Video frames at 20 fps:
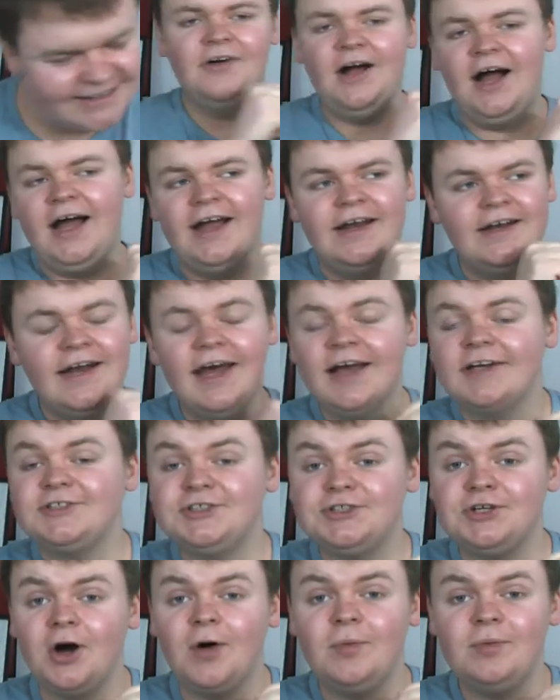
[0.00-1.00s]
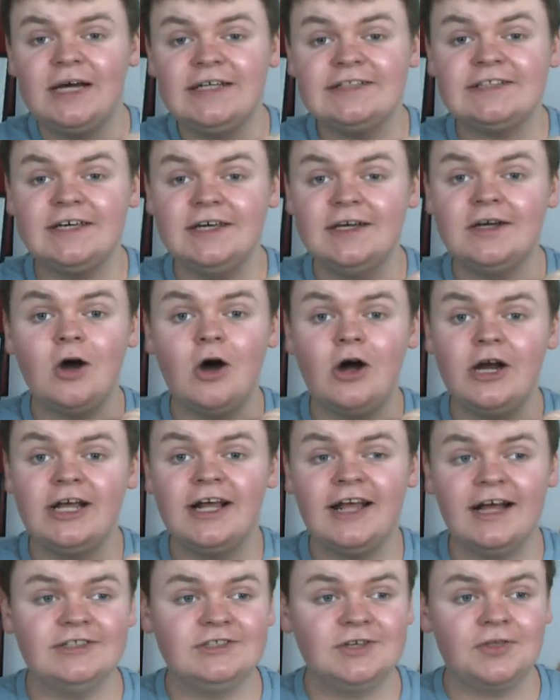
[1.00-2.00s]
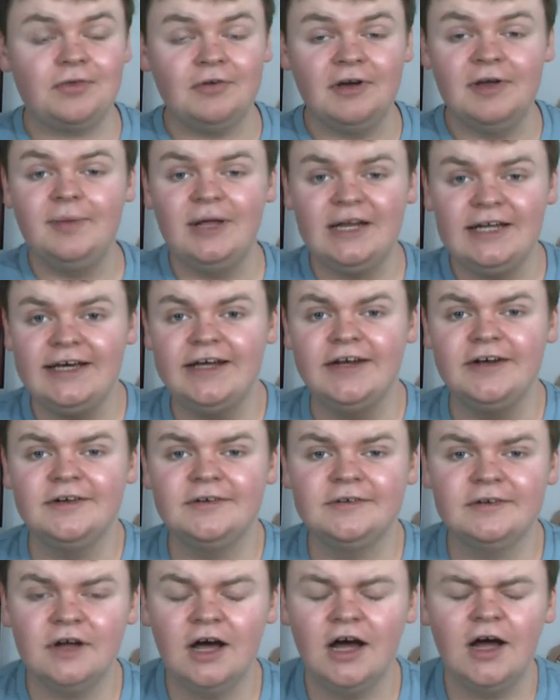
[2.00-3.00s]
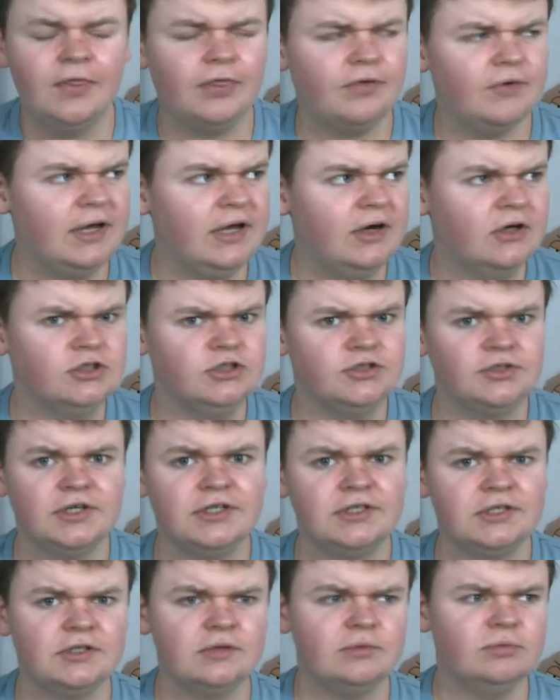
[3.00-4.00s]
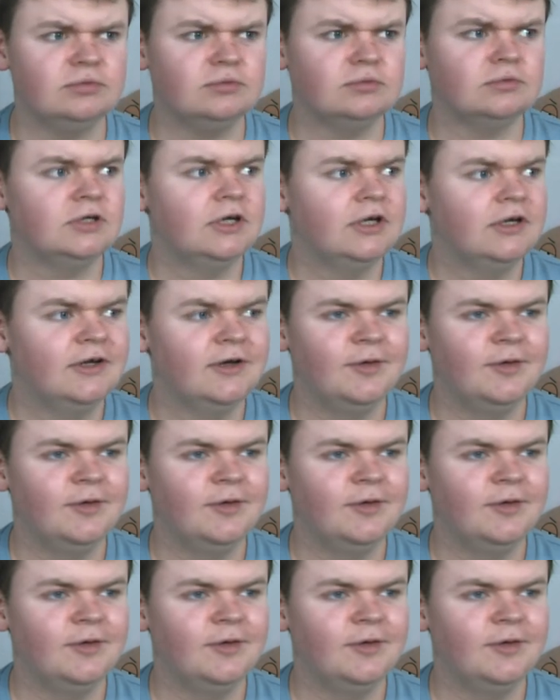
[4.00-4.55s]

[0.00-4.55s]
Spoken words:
Right, next stop, let's keep going and get to 3 million. 300. Ooh.